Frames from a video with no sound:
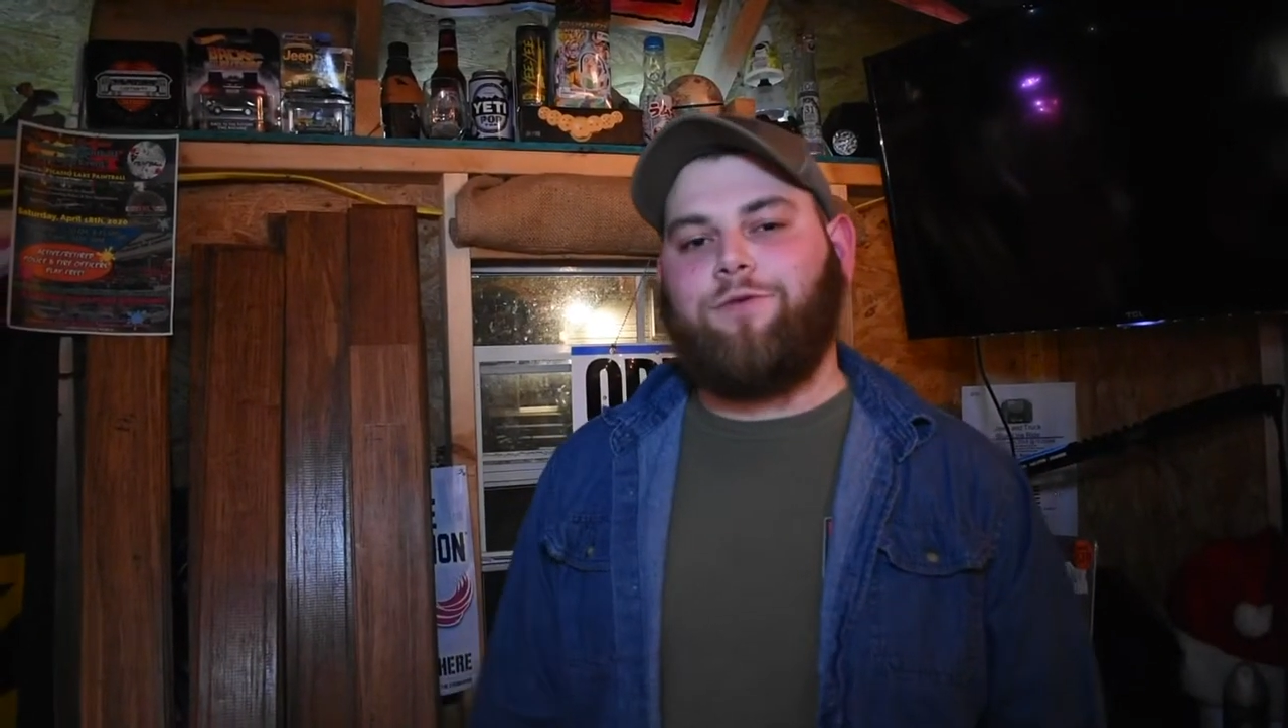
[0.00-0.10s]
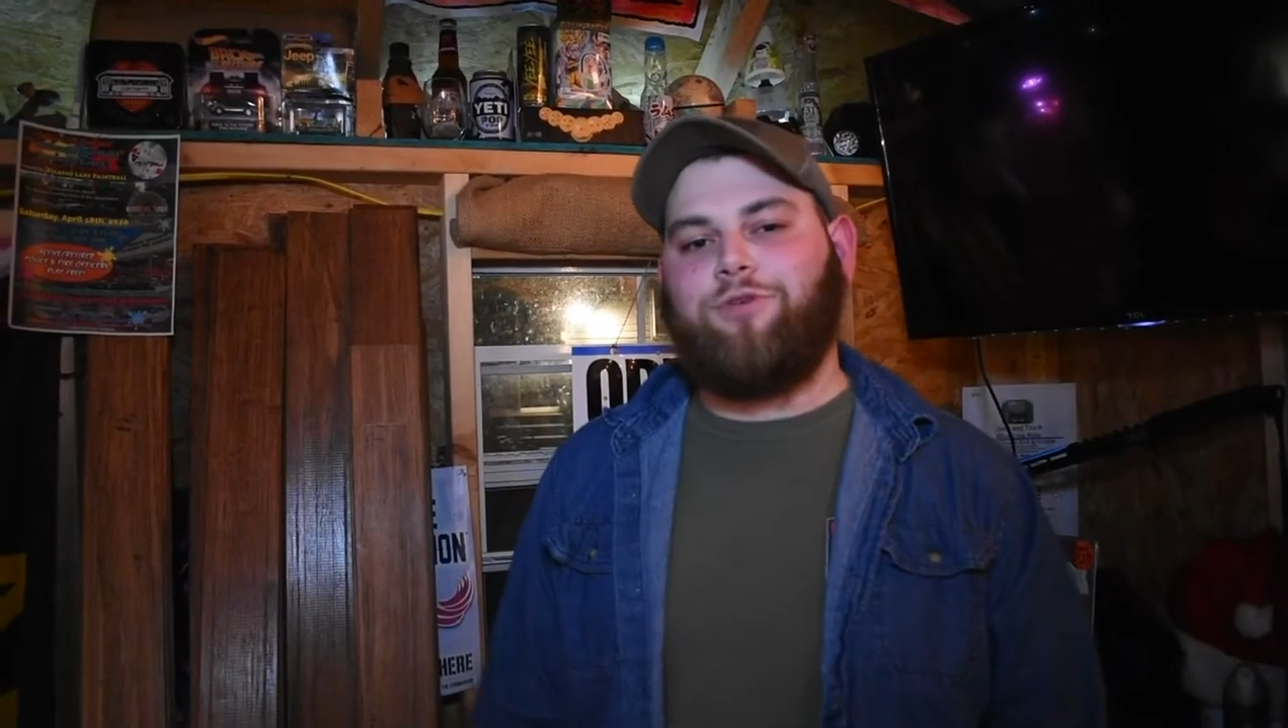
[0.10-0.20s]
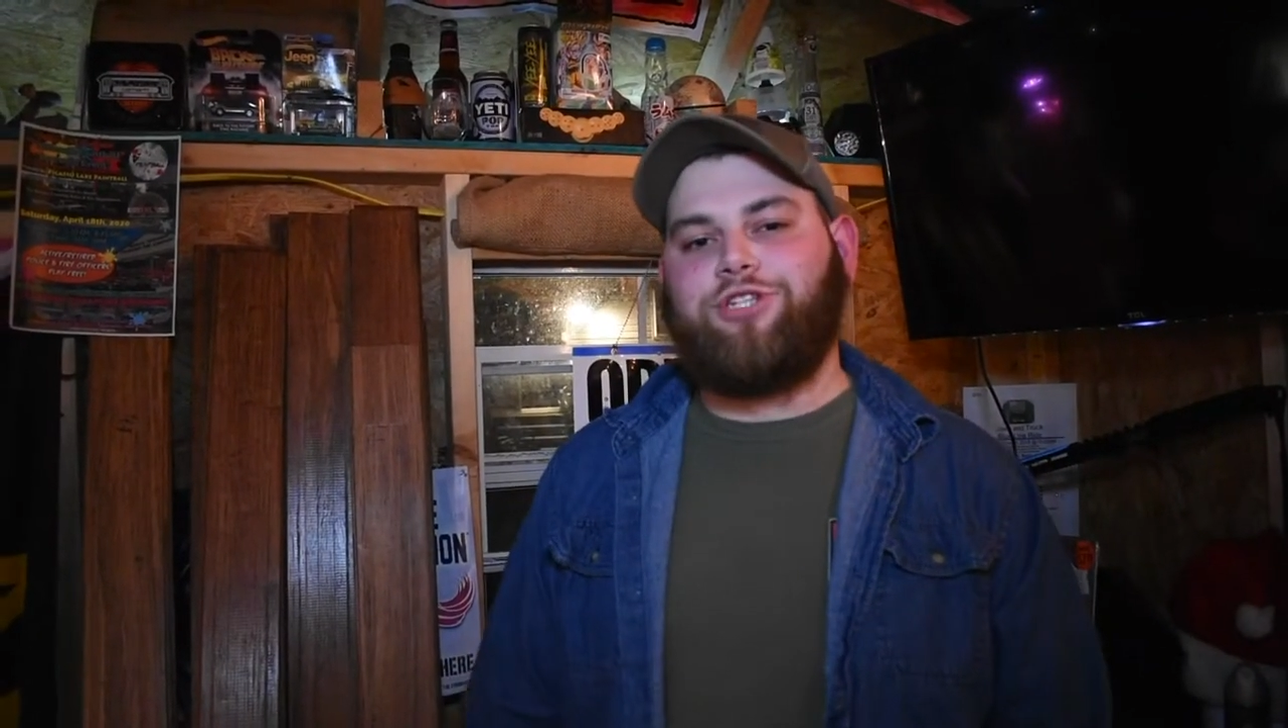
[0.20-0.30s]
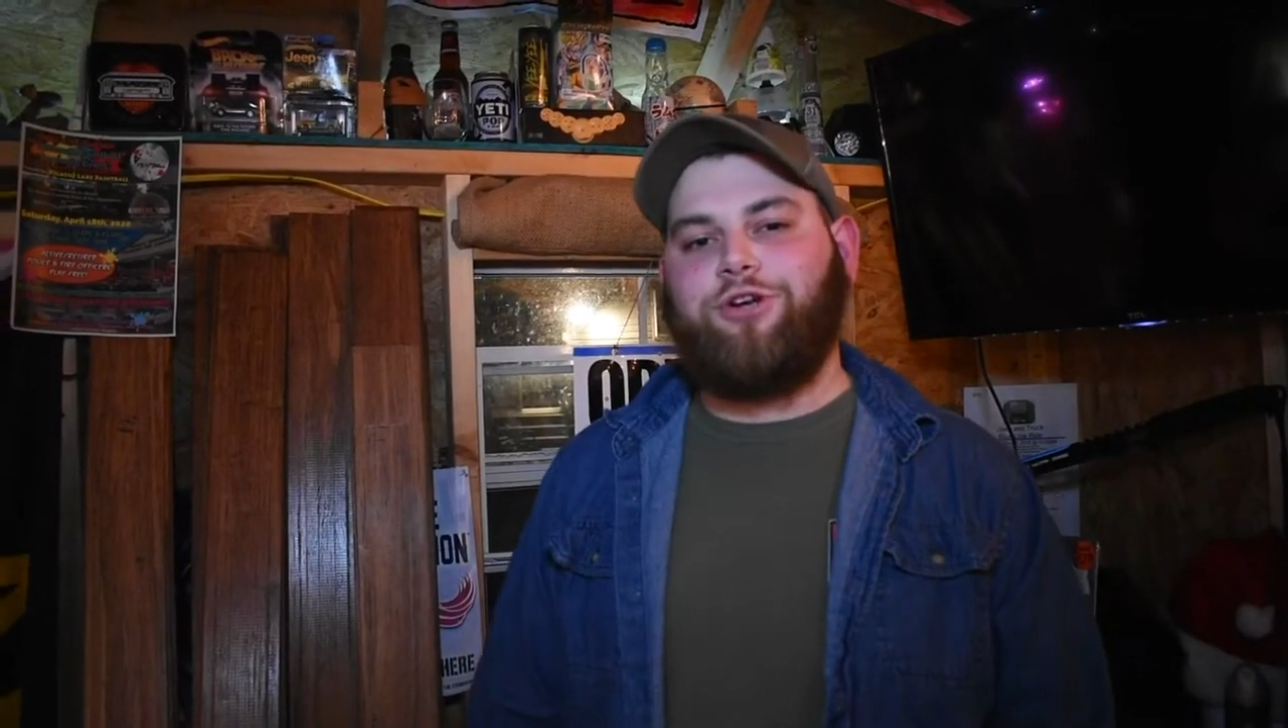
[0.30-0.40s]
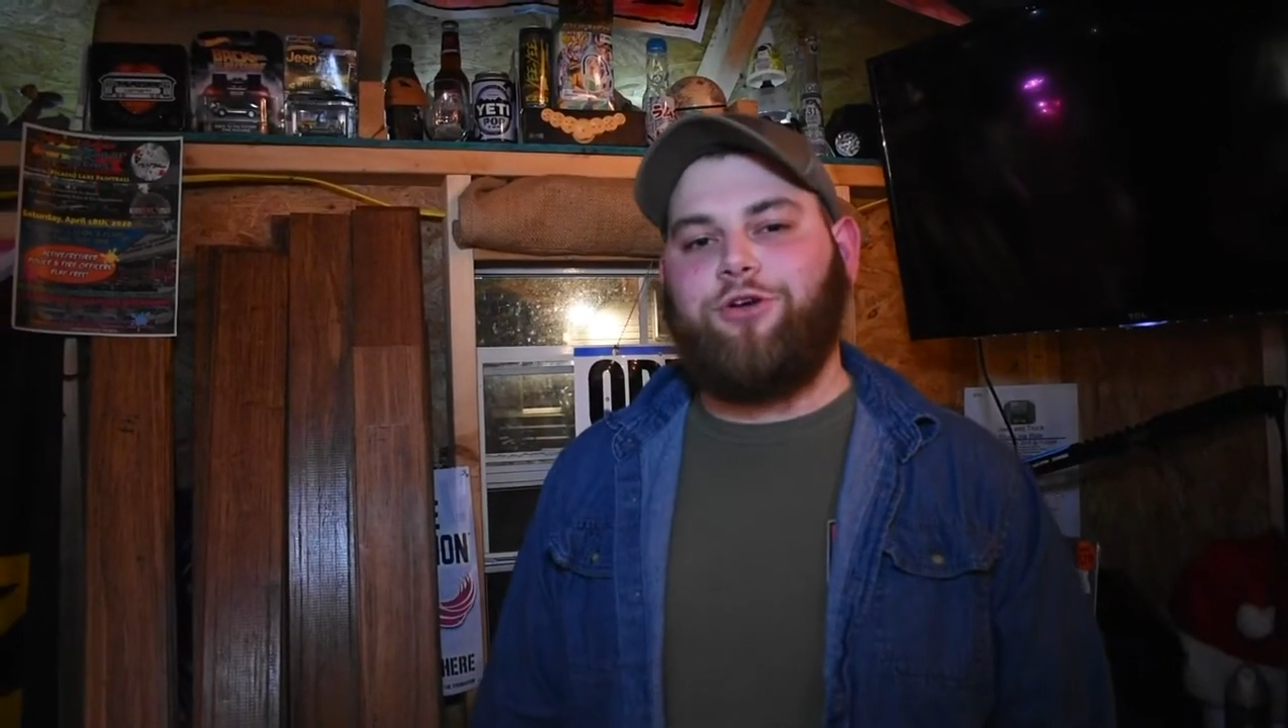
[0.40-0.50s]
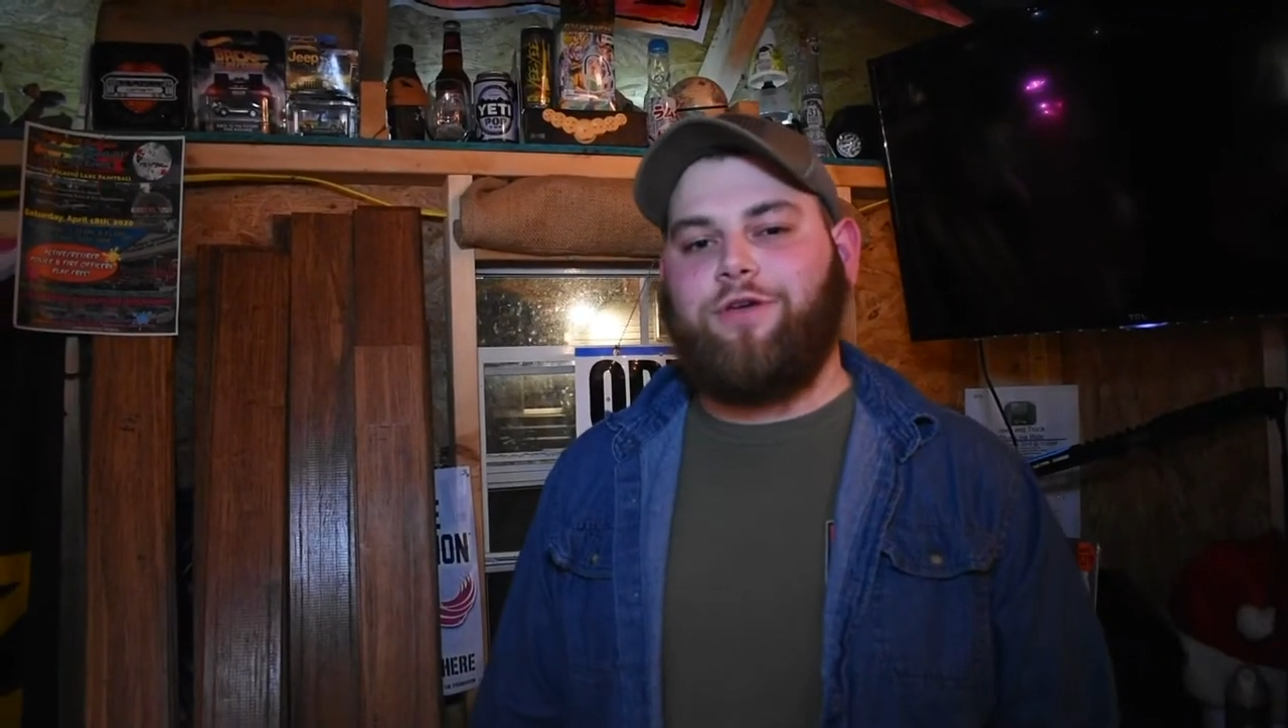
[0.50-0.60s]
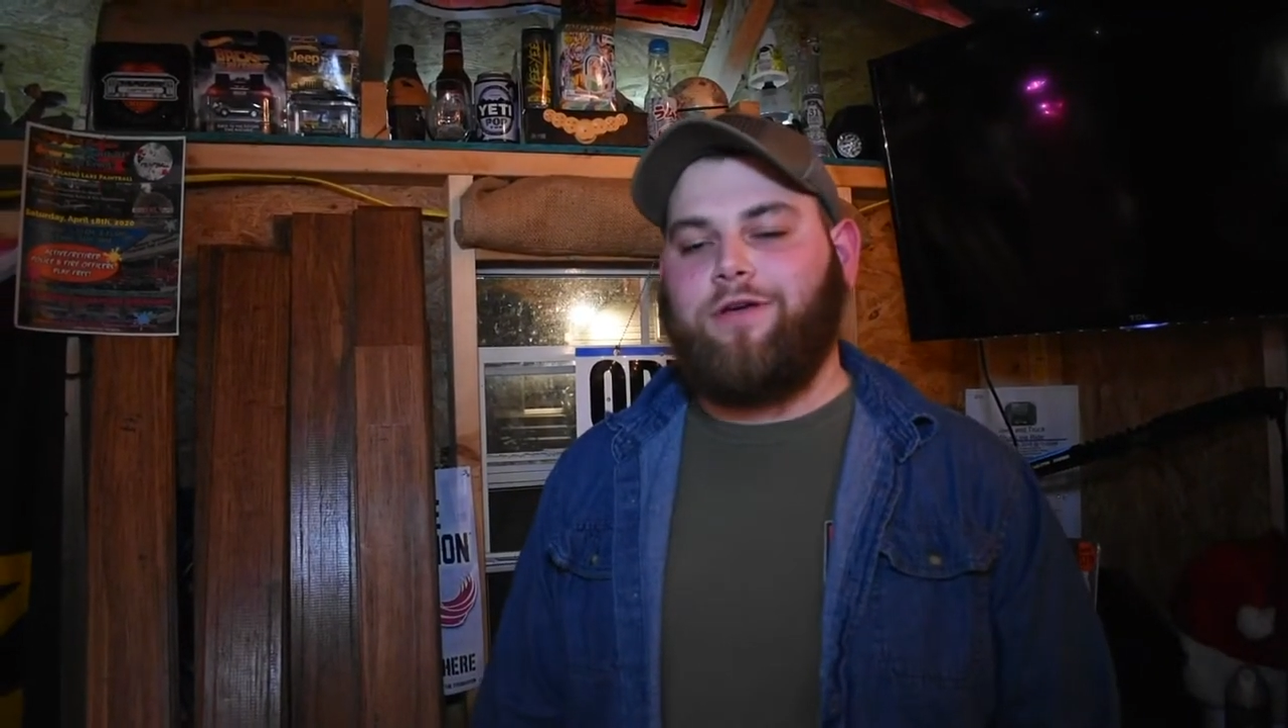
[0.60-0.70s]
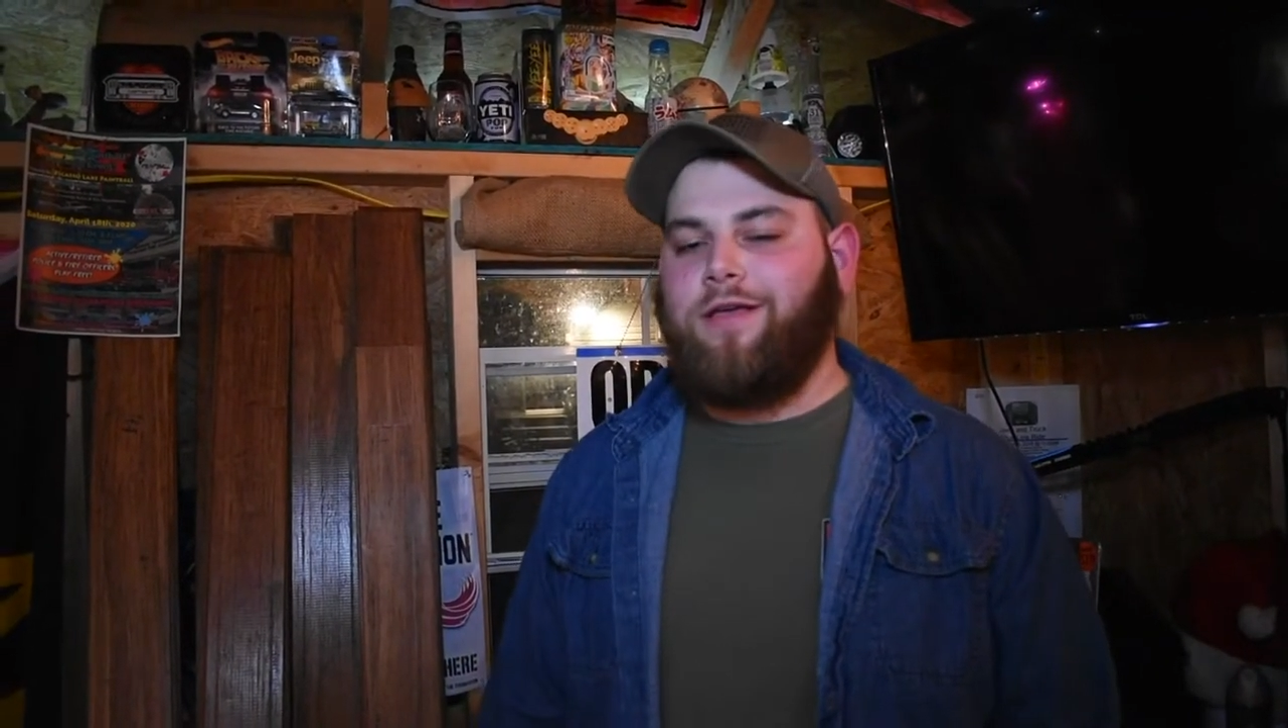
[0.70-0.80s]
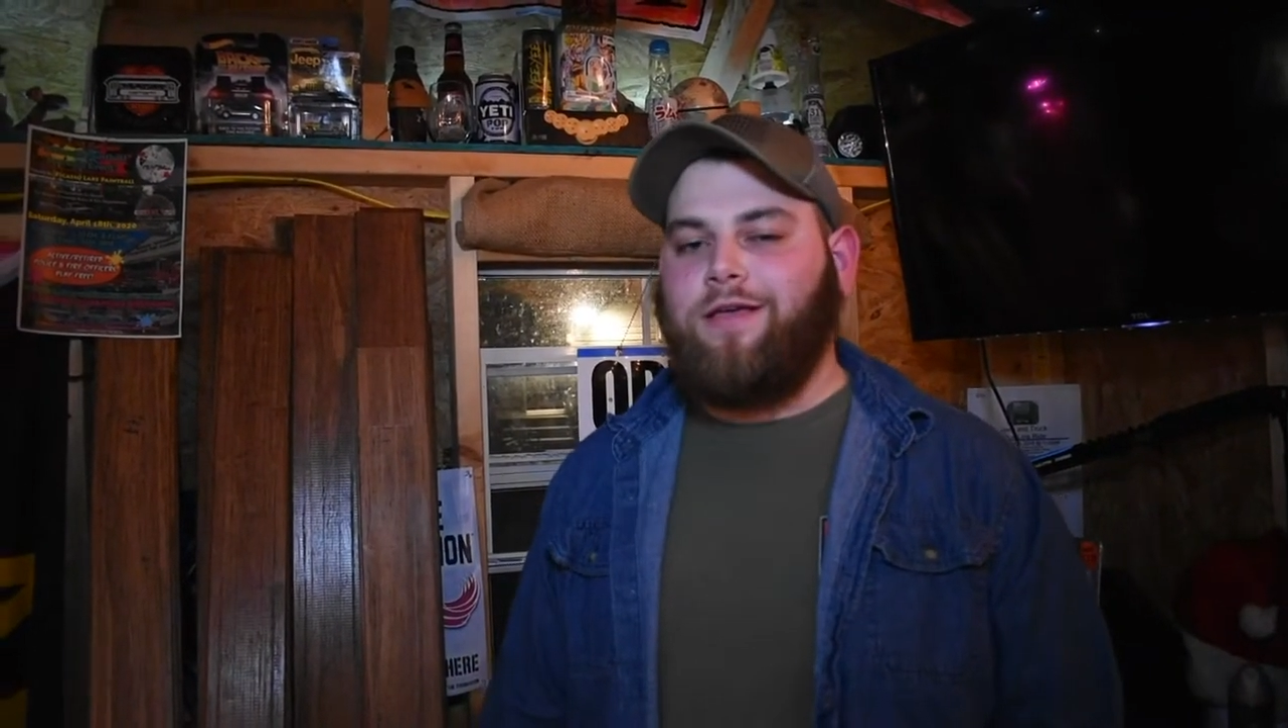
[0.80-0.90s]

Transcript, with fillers: want to show you.